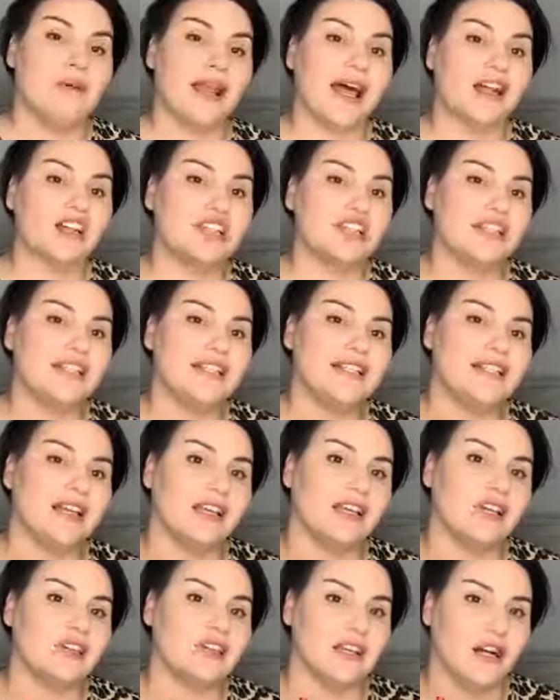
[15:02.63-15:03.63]
but actually
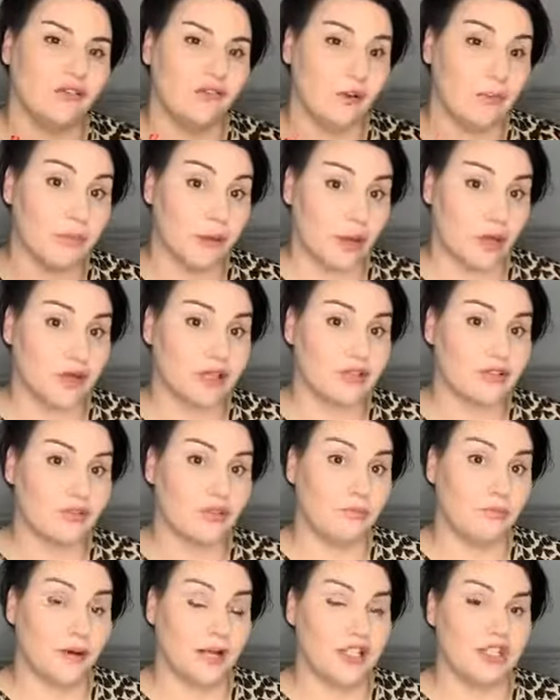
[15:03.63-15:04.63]
set yourself a
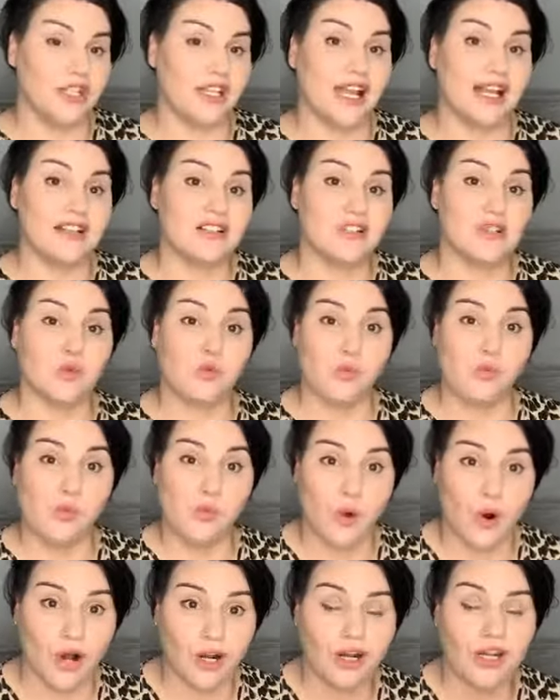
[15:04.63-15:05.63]
personal budget as to
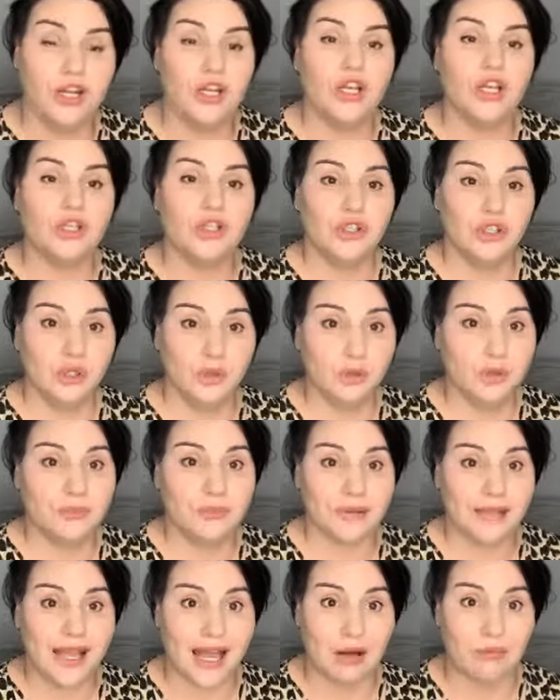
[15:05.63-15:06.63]
what you would
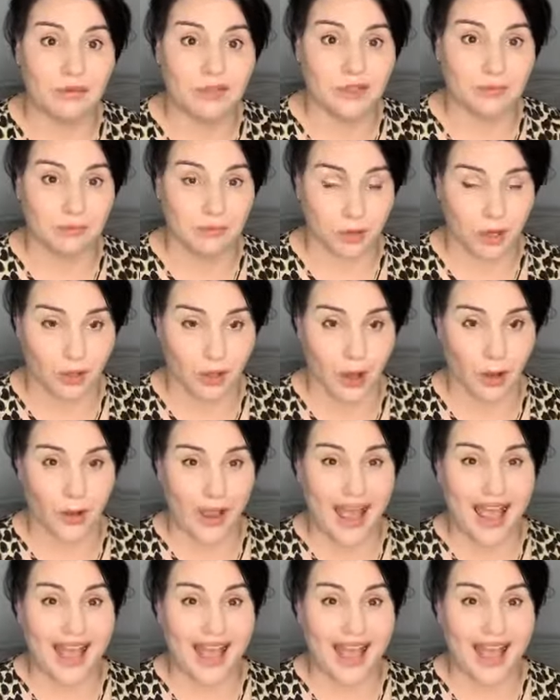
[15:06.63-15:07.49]
be able to borrow.